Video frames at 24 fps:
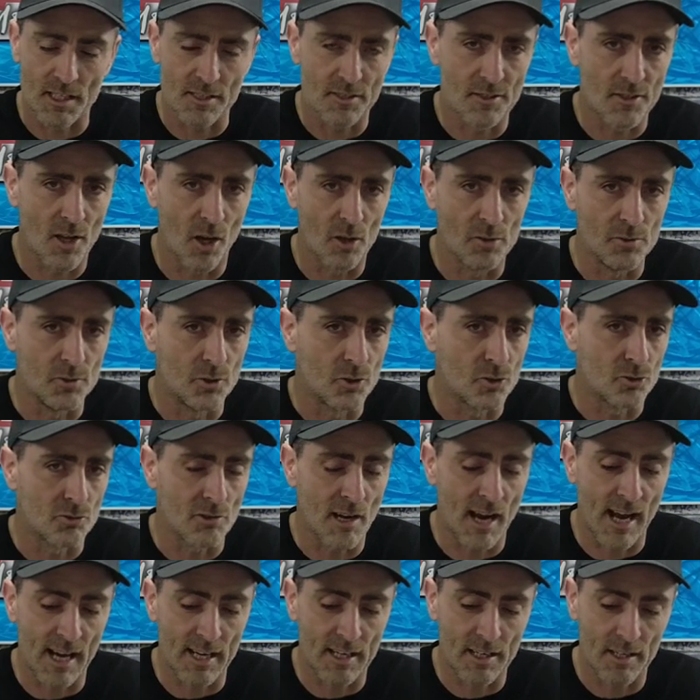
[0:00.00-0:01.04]
There's no
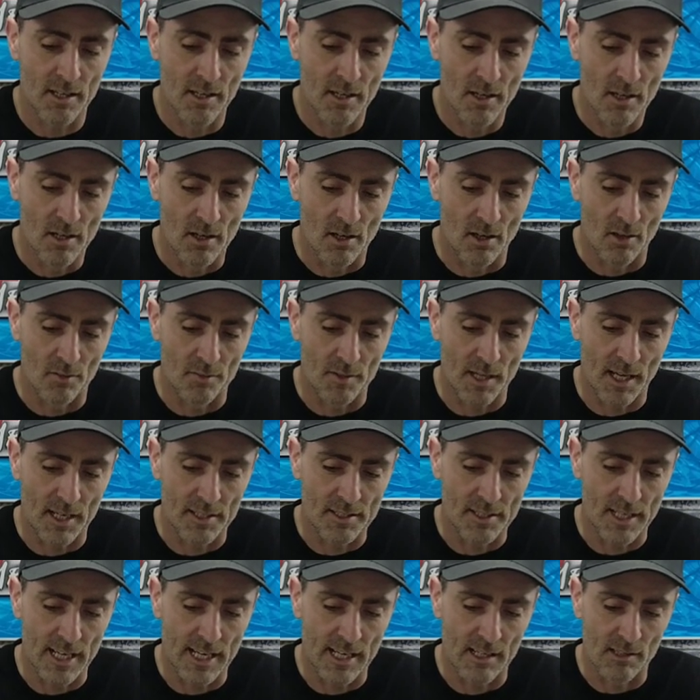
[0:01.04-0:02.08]
drag on
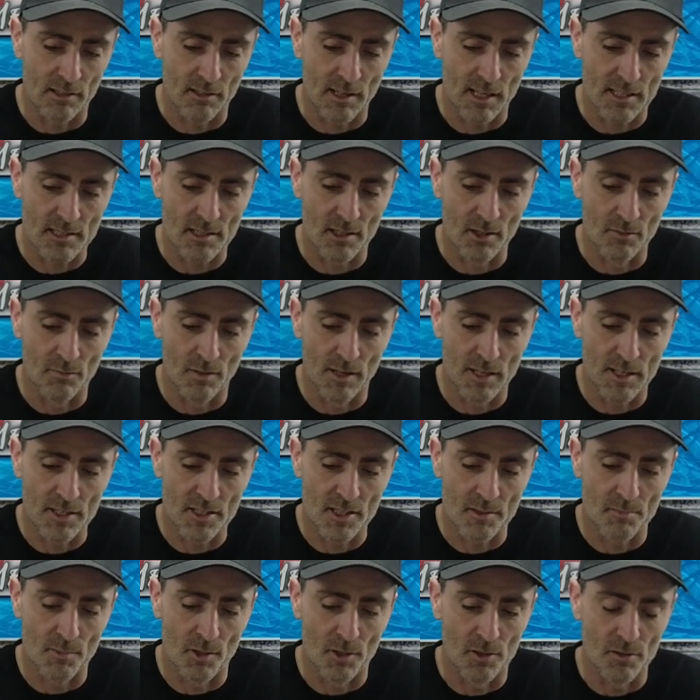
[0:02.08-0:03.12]
that needle. That's lovely
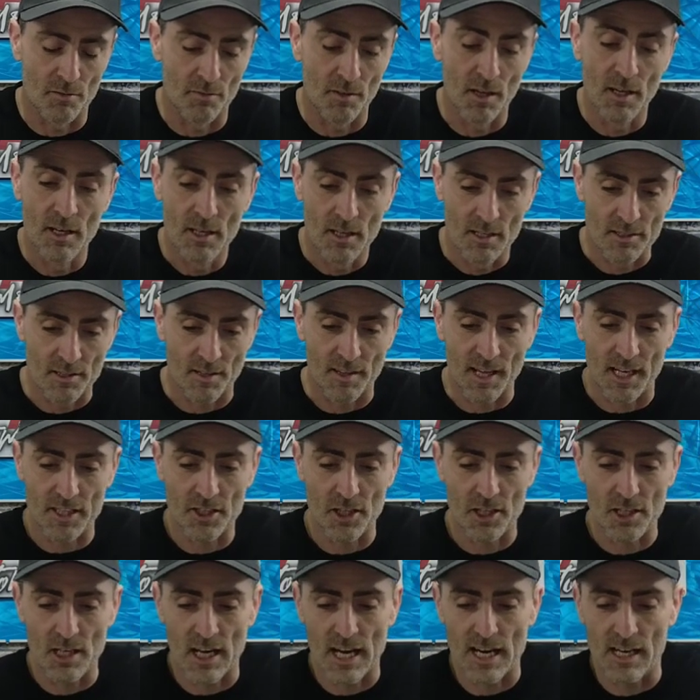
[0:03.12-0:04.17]
and smooth. So
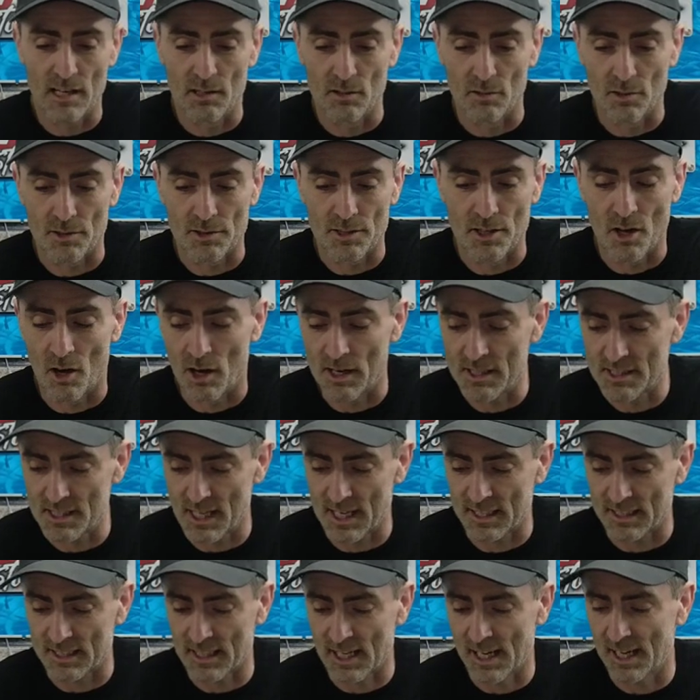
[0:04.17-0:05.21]
that's your needle,
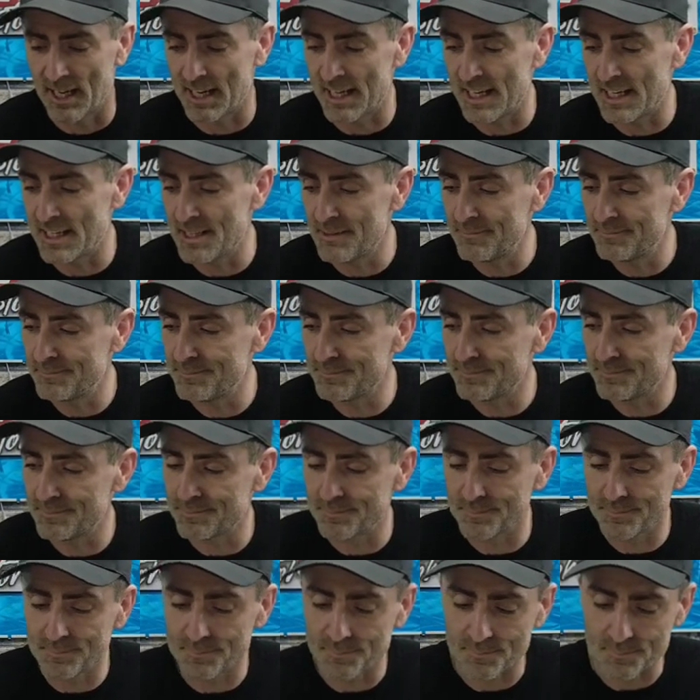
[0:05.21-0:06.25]
nice and clean.
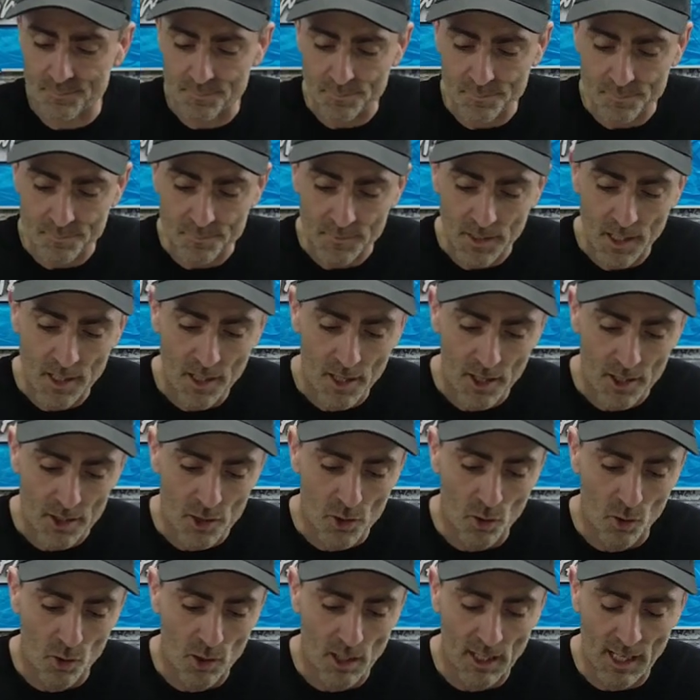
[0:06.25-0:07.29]

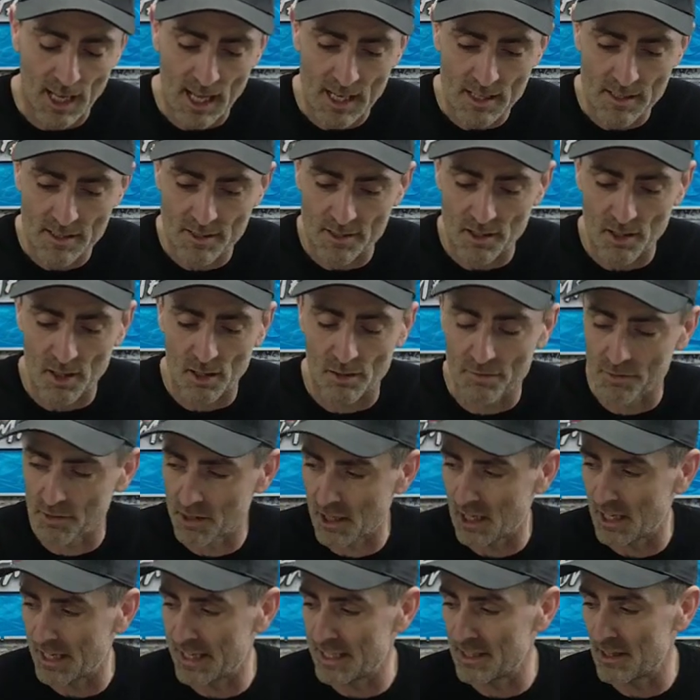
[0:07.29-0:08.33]
Your glass
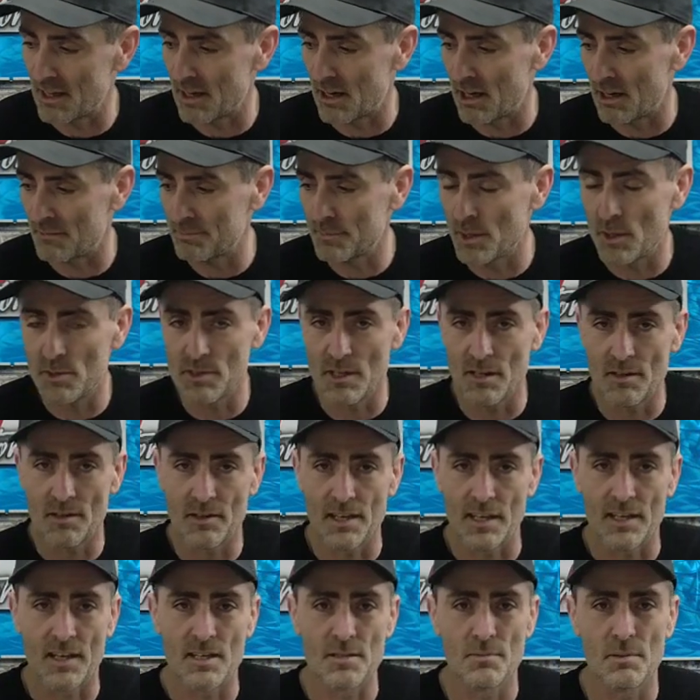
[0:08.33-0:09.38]
of cleaner, I'm
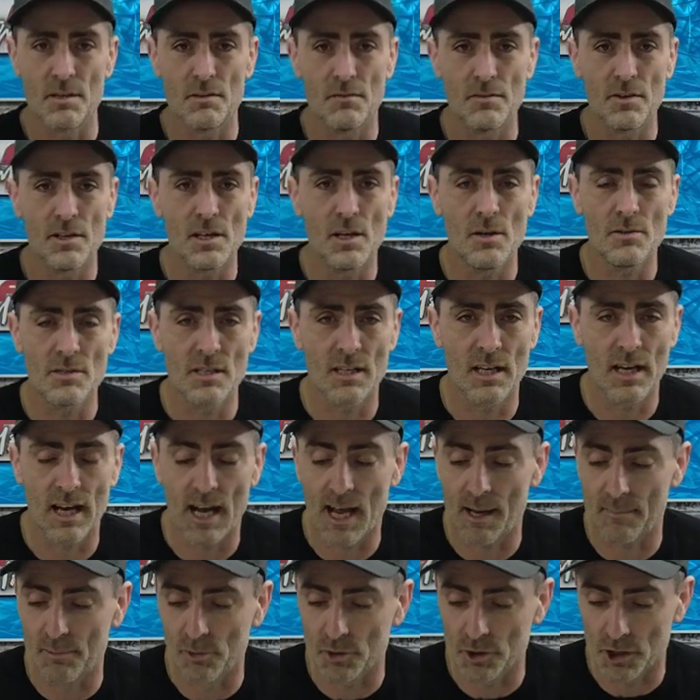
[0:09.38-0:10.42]
using thinners, but if you're using an
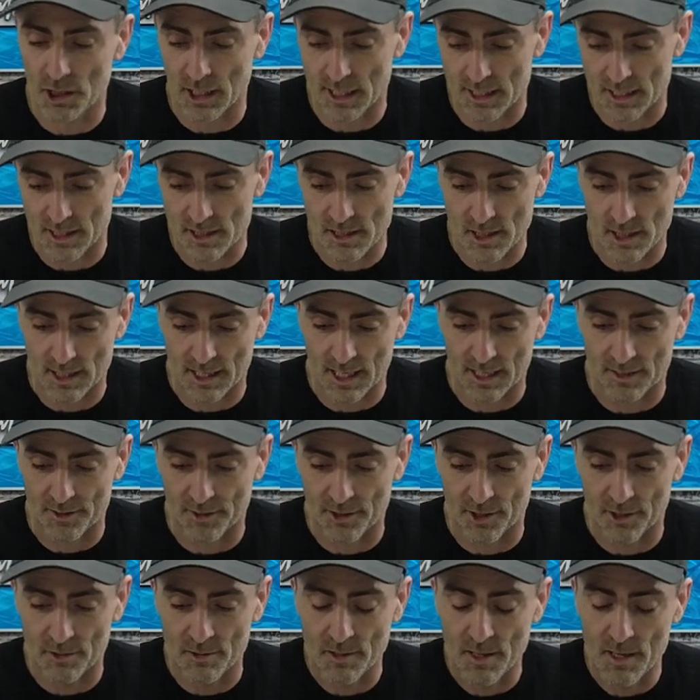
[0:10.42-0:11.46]
airbrush cleaner, you
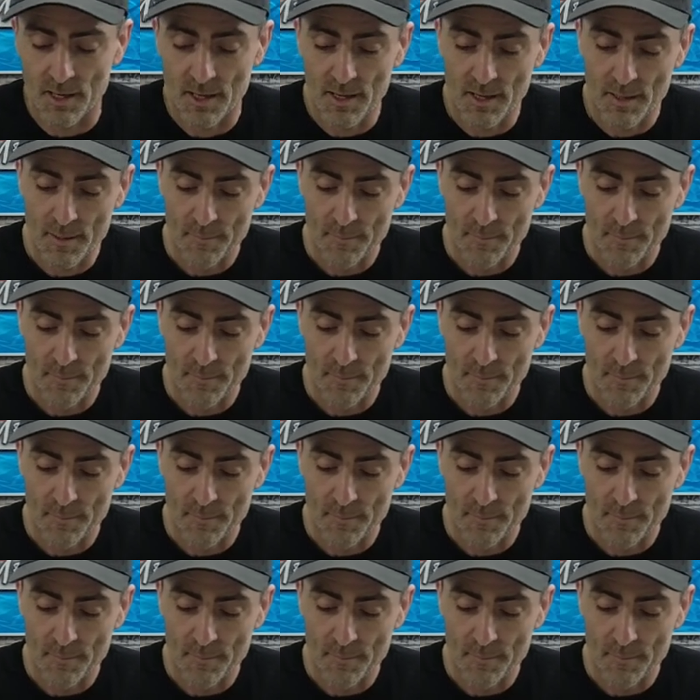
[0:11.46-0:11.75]
can do.